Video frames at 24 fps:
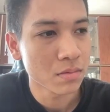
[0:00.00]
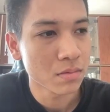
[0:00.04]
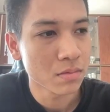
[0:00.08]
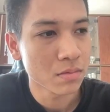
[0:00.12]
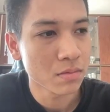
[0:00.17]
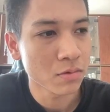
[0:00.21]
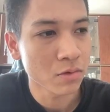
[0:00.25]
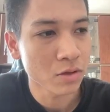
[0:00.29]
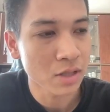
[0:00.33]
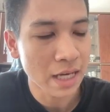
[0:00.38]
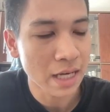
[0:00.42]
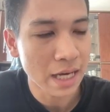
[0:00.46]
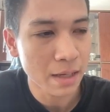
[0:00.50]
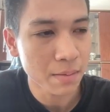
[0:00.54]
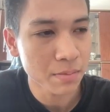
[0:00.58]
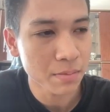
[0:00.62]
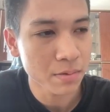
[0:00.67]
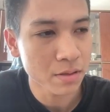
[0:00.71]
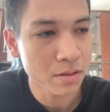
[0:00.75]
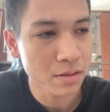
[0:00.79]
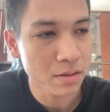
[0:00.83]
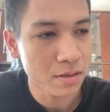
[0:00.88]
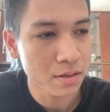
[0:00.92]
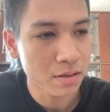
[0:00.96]
what
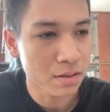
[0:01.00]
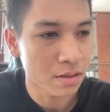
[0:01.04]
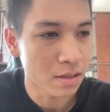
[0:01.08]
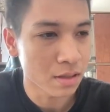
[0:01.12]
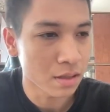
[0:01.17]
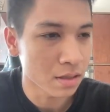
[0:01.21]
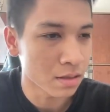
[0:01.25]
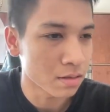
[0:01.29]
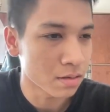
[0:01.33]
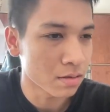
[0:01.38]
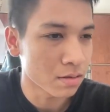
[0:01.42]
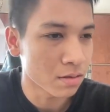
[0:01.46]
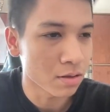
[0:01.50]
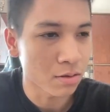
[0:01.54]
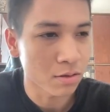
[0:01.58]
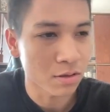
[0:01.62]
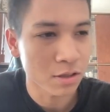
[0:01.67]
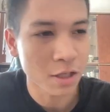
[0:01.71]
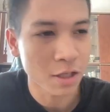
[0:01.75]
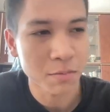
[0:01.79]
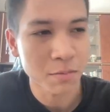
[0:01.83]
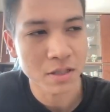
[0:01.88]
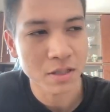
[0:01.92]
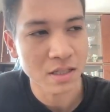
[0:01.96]
happened is that
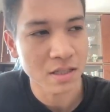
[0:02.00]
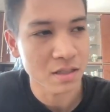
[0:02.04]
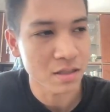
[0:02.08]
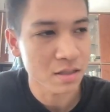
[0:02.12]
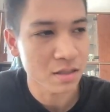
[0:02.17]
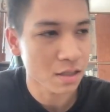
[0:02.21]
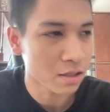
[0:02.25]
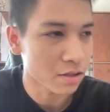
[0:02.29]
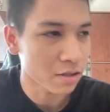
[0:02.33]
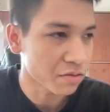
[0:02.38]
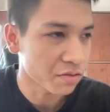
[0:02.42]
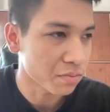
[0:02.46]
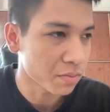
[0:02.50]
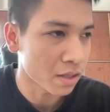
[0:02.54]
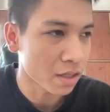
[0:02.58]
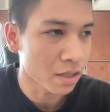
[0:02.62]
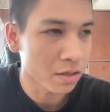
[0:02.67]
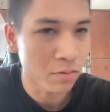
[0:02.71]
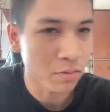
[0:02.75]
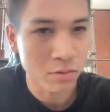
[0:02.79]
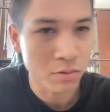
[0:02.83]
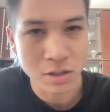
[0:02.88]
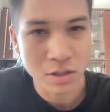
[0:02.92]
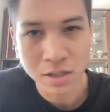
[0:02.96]
something inside of
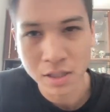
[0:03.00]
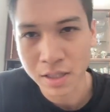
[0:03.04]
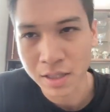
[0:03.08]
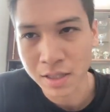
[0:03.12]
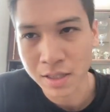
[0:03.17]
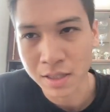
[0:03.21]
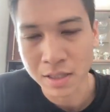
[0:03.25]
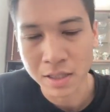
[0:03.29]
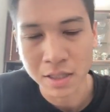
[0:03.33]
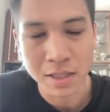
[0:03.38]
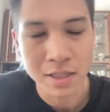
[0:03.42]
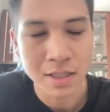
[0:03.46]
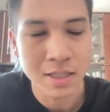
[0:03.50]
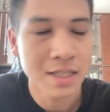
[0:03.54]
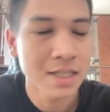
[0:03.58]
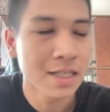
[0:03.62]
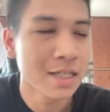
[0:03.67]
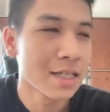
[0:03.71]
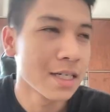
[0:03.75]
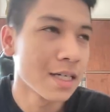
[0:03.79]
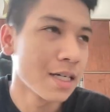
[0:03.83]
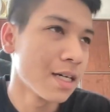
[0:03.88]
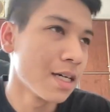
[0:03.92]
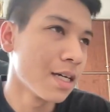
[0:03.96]
mine was saying,
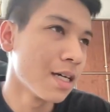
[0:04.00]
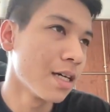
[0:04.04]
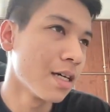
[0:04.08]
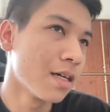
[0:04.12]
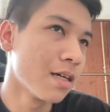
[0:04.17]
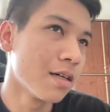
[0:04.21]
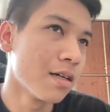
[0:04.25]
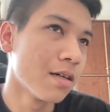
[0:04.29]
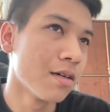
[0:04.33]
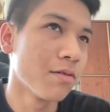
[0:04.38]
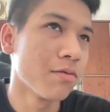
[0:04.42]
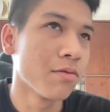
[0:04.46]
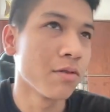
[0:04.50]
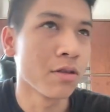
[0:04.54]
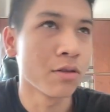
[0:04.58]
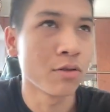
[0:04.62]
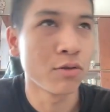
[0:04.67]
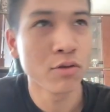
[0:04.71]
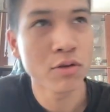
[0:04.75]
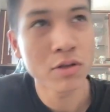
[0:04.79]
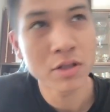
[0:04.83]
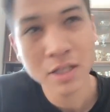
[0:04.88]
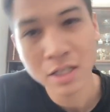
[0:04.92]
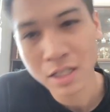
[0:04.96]
well,
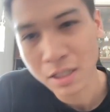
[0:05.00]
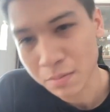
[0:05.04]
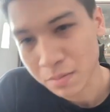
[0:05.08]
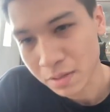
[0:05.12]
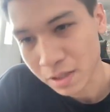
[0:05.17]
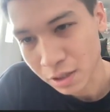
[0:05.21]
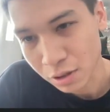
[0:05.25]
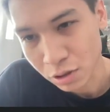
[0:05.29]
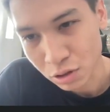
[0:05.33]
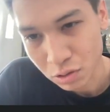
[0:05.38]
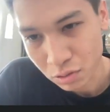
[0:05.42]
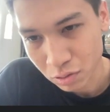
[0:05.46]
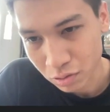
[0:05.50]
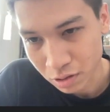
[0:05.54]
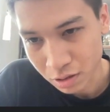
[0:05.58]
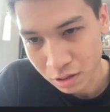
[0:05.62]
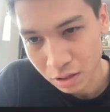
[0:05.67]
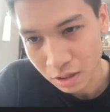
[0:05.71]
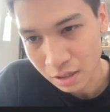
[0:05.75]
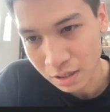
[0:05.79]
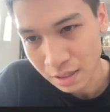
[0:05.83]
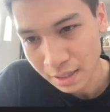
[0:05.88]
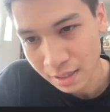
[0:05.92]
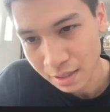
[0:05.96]
you're gonna be enjoying
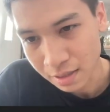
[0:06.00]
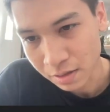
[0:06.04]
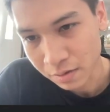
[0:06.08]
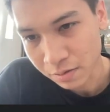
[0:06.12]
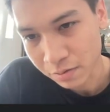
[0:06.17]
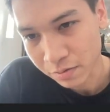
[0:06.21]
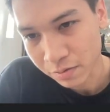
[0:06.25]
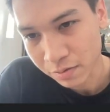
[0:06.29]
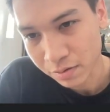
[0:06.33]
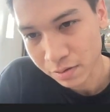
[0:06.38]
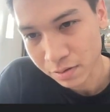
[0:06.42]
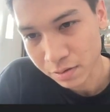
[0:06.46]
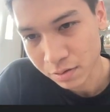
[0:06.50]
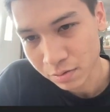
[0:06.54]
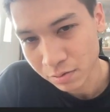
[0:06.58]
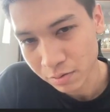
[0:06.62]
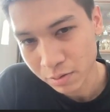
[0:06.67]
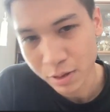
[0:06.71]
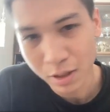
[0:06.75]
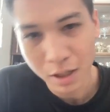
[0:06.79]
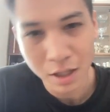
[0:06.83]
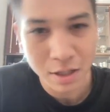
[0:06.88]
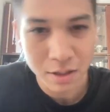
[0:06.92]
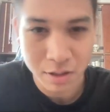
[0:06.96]
the life
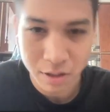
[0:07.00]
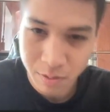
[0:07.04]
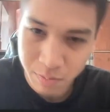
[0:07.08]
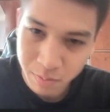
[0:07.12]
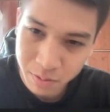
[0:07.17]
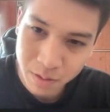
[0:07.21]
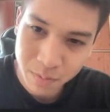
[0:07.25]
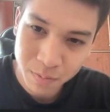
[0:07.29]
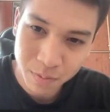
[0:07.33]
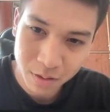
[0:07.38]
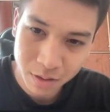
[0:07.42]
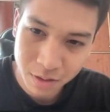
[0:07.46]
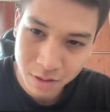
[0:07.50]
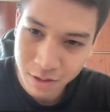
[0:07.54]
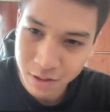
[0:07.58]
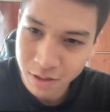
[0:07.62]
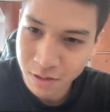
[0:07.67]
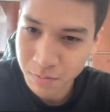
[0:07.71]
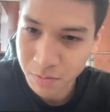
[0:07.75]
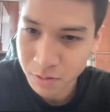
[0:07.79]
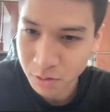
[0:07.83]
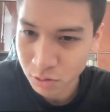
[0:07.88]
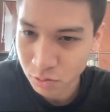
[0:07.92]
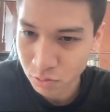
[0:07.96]
where other people are gonna
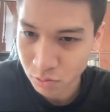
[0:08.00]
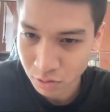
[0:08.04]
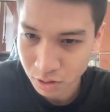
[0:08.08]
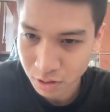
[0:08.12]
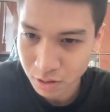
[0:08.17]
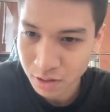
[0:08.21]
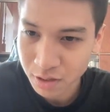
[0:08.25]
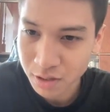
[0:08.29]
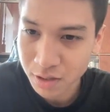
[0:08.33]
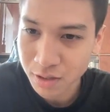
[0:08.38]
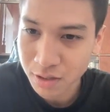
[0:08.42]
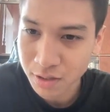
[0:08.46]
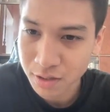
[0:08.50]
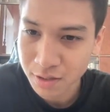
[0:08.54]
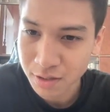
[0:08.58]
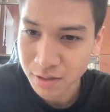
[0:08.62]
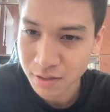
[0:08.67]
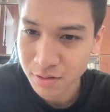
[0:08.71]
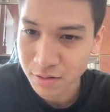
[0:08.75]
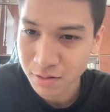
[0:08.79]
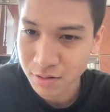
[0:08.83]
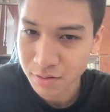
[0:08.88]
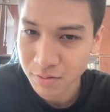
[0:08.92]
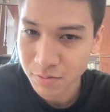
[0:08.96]
be struggling,
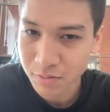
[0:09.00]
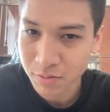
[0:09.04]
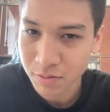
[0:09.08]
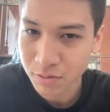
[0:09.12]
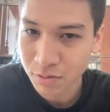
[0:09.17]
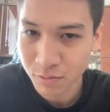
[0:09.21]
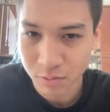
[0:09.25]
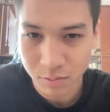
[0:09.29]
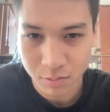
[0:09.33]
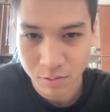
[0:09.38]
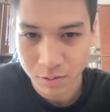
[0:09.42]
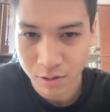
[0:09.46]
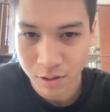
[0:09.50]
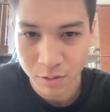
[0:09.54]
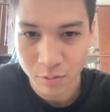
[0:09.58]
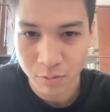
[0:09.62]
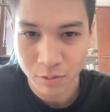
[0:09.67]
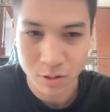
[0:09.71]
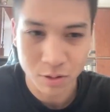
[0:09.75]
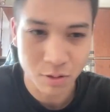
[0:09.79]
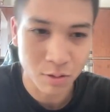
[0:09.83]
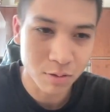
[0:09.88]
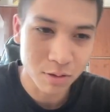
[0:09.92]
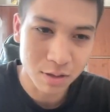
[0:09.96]

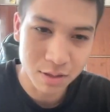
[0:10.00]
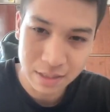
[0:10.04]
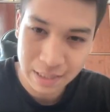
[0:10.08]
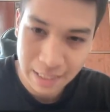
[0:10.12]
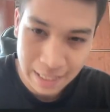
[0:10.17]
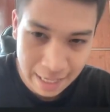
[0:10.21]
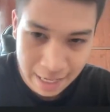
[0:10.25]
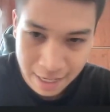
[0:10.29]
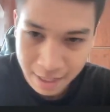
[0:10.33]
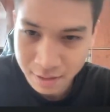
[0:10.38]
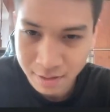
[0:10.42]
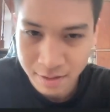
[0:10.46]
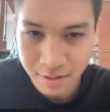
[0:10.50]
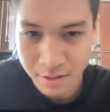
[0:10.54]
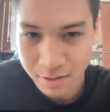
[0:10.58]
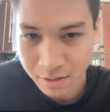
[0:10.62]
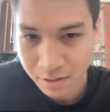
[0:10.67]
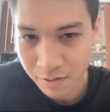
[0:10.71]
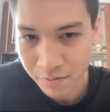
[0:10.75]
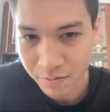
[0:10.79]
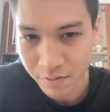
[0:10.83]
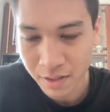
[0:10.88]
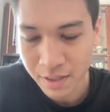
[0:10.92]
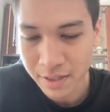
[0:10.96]
with all this ad and
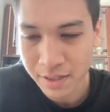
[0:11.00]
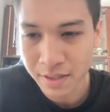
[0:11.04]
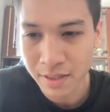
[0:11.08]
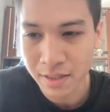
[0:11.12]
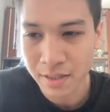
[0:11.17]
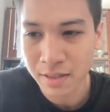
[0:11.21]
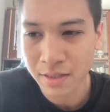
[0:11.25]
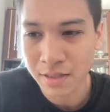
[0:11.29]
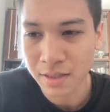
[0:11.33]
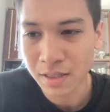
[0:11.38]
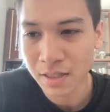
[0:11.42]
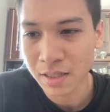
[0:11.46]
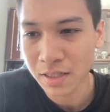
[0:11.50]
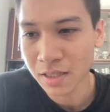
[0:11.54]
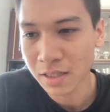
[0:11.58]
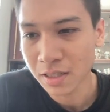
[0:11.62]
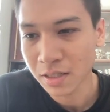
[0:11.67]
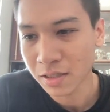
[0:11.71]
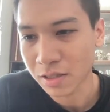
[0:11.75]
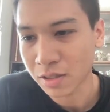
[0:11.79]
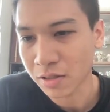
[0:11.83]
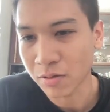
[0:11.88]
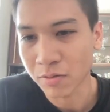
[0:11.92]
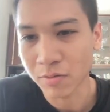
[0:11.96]
stuff like that.
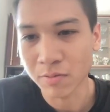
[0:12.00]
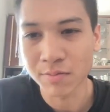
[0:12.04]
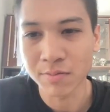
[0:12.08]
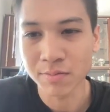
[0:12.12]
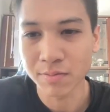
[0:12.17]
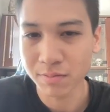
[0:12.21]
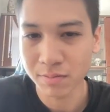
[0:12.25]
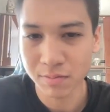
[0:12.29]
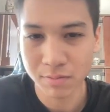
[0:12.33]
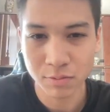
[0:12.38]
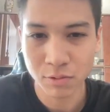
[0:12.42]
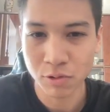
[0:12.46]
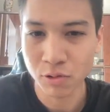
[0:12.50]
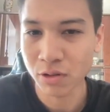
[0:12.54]
you know you're